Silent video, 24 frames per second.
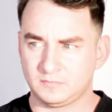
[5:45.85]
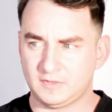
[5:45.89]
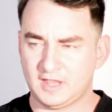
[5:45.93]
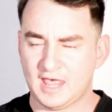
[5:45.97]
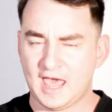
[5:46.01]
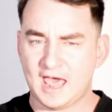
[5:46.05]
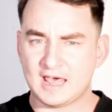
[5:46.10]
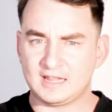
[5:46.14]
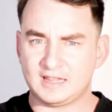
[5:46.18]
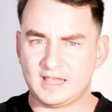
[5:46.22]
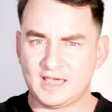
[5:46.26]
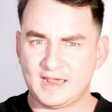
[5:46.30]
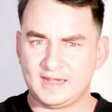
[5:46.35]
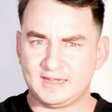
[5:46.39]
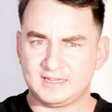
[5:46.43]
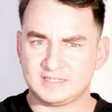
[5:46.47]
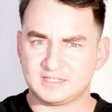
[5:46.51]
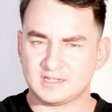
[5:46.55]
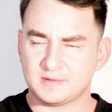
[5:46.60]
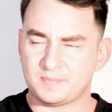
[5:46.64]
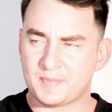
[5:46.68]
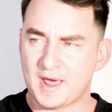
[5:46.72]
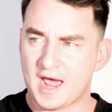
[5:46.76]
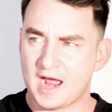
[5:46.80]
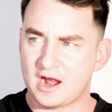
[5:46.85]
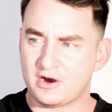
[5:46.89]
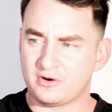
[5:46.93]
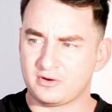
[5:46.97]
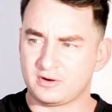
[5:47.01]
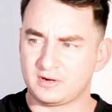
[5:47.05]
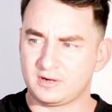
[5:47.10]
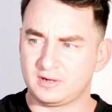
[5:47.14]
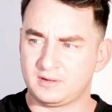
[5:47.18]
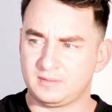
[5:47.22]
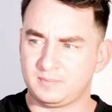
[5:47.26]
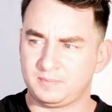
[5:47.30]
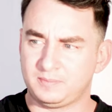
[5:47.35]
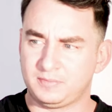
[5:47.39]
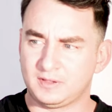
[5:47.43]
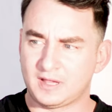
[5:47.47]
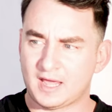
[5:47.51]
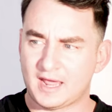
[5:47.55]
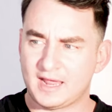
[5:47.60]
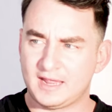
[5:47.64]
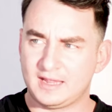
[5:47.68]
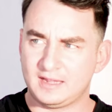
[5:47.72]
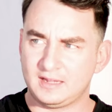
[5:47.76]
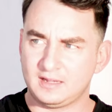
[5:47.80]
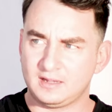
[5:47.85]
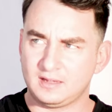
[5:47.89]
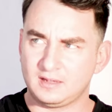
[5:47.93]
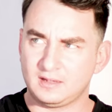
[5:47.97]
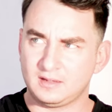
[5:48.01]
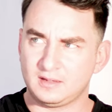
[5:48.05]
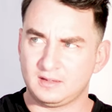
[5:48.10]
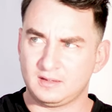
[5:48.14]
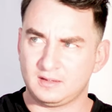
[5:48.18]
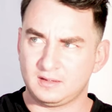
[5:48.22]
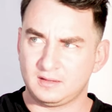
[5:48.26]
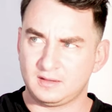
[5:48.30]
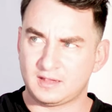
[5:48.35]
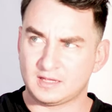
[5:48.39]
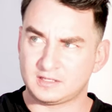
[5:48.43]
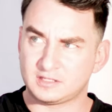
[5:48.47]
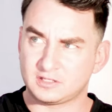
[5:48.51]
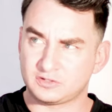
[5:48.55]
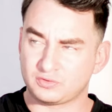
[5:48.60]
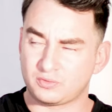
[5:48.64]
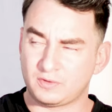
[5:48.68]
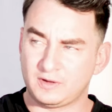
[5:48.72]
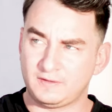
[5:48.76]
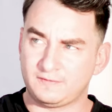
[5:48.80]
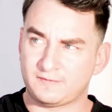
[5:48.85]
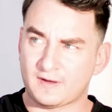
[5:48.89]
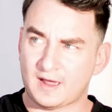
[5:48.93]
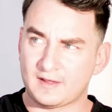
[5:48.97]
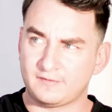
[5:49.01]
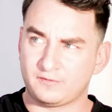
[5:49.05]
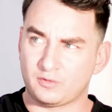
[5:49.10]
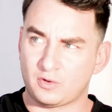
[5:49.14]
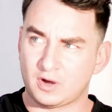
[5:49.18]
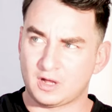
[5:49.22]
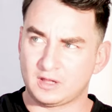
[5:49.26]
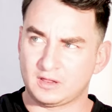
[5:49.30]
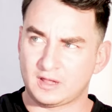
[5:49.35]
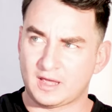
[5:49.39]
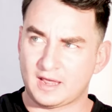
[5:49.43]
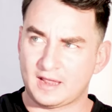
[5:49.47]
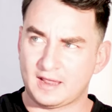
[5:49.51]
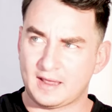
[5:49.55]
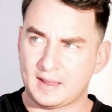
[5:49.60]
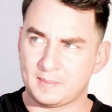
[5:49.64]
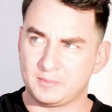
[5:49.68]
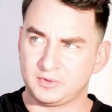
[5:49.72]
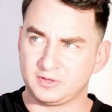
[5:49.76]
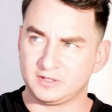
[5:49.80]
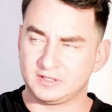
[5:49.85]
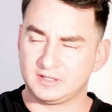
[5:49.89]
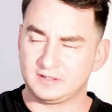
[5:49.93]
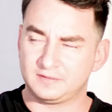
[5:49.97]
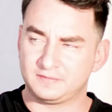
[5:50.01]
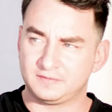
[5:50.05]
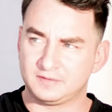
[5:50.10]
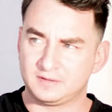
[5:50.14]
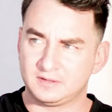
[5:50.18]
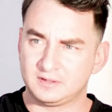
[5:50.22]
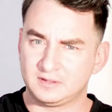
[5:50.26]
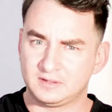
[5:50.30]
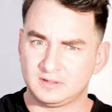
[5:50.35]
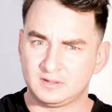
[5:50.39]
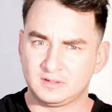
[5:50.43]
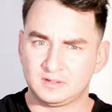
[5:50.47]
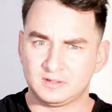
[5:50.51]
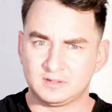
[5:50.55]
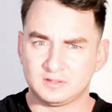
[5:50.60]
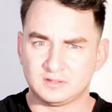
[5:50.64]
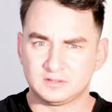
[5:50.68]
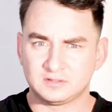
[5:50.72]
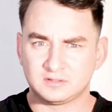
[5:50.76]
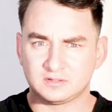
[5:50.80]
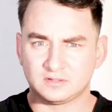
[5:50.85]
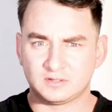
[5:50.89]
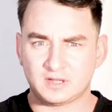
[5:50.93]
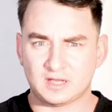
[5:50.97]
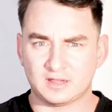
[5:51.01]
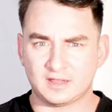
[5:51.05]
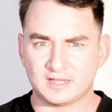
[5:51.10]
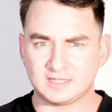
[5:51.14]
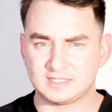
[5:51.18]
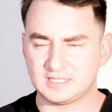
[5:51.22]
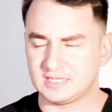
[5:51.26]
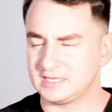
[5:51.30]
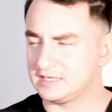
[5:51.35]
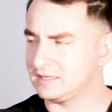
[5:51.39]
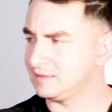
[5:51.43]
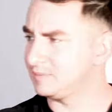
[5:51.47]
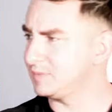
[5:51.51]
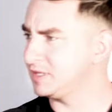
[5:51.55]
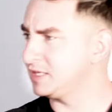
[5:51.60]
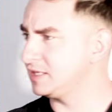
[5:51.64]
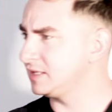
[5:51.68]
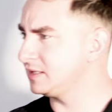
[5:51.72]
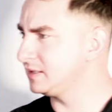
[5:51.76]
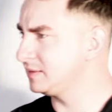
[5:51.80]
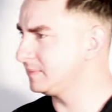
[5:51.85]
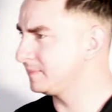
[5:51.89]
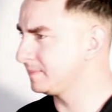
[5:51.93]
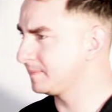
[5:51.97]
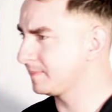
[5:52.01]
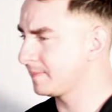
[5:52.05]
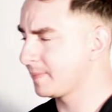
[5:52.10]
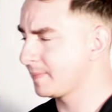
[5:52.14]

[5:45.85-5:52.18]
that light is a powered light. That's a 25-watt light, I believe. So now that's hitting me.